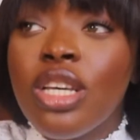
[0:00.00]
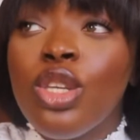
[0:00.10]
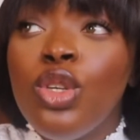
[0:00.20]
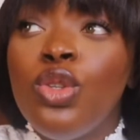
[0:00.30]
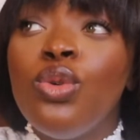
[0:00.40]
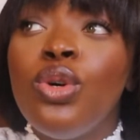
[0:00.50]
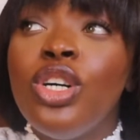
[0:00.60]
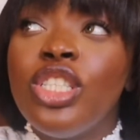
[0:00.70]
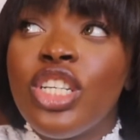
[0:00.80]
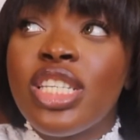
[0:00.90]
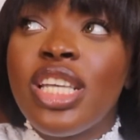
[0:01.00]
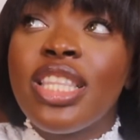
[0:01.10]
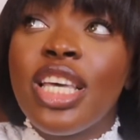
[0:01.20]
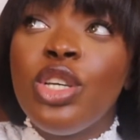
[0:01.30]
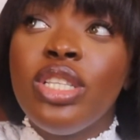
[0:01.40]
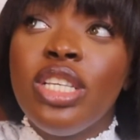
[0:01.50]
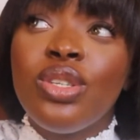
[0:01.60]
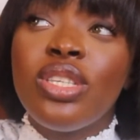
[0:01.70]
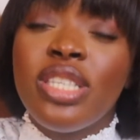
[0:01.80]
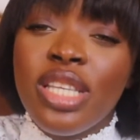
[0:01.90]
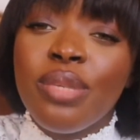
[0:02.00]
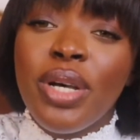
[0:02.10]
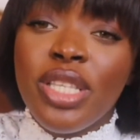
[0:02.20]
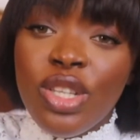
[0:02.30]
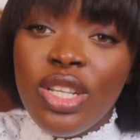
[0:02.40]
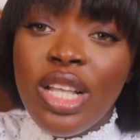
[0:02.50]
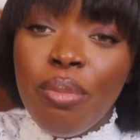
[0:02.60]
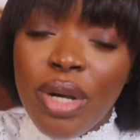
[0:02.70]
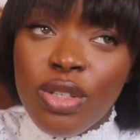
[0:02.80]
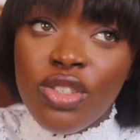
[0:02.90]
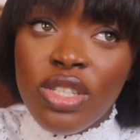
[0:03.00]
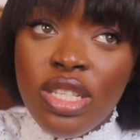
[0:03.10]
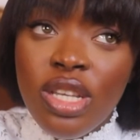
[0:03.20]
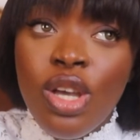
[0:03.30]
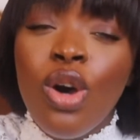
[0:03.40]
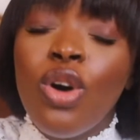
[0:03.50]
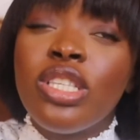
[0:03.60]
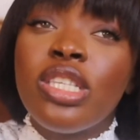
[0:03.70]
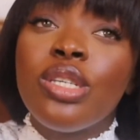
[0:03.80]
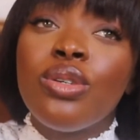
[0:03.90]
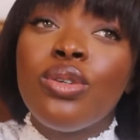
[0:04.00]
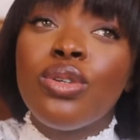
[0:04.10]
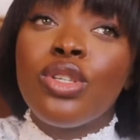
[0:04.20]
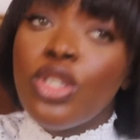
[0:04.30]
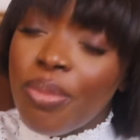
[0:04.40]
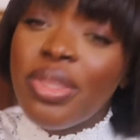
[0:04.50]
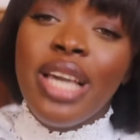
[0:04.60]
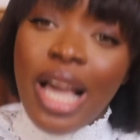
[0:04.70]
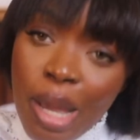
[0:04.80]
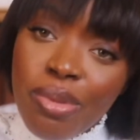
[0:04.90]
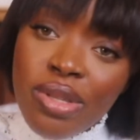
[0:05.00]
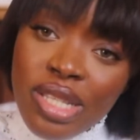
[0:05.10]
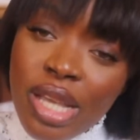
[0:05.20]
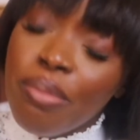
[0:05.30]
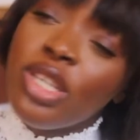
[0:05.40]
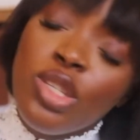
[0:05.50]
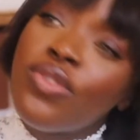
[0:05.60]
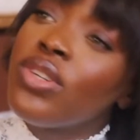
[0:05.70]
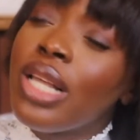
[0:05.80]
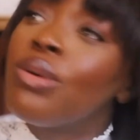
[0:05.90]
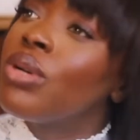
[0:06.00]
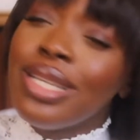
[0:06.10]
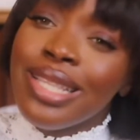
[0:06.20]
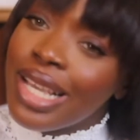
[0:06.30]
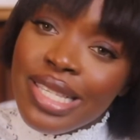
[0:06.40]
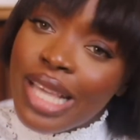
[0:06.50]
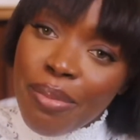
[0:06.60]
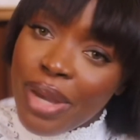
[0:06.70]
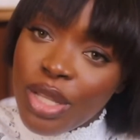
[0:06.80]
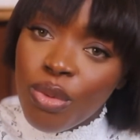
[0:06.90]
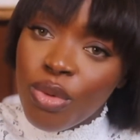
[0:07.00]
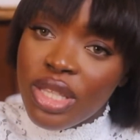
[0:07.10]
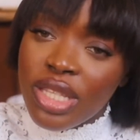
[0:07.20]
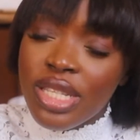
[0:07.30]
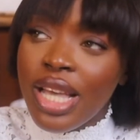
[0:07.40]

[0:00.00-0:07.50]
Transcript: you don't understand that you need to set particular boundaries until something happens that makes you feel like, okay, next time I don't want this to